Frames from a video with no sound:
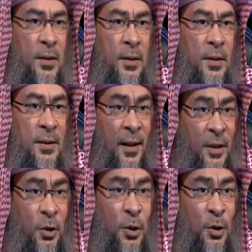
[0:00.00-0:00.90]
not
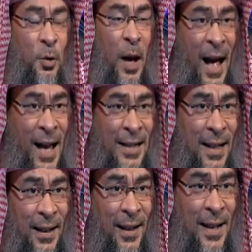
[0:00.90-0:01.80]
to ask
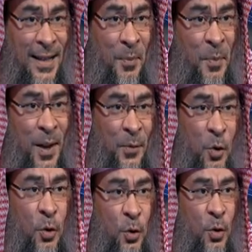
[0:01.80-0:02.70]
Allah something for
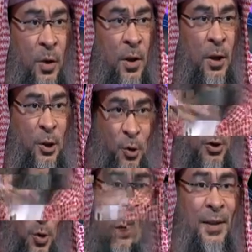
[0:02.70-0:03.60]
you so
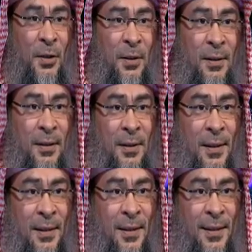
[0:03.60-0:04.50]
that
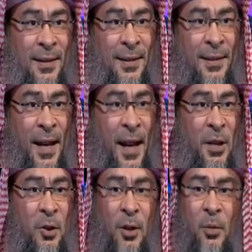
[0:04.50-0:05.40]
the
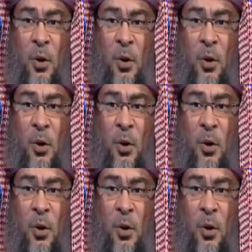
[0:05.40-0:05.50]
angel would